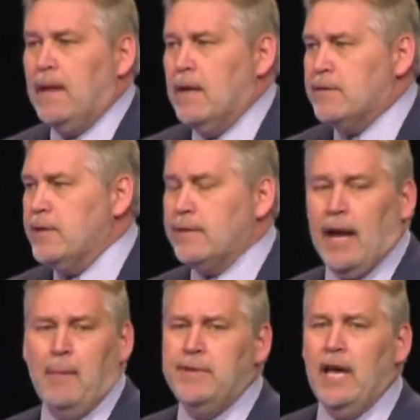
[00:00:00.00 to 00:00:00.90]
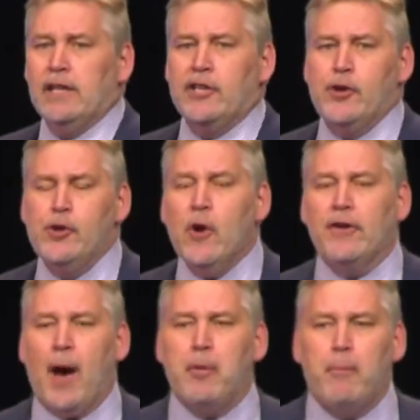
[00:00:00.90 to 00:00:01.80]
She said, I'm telling you, you are
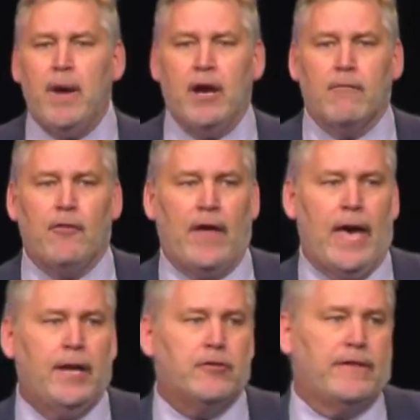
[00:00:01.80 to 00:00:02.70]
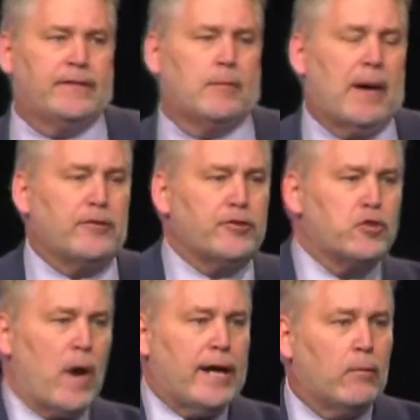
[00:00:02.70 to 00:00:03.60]
not prepared for the energy that's about to
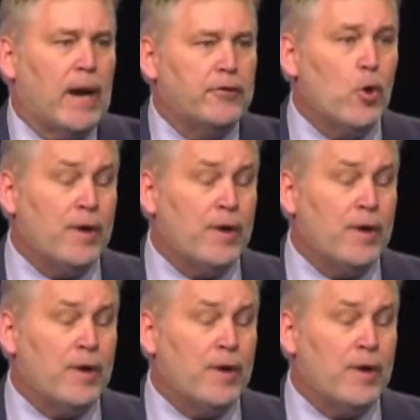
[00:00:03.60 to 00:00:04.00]
strike around your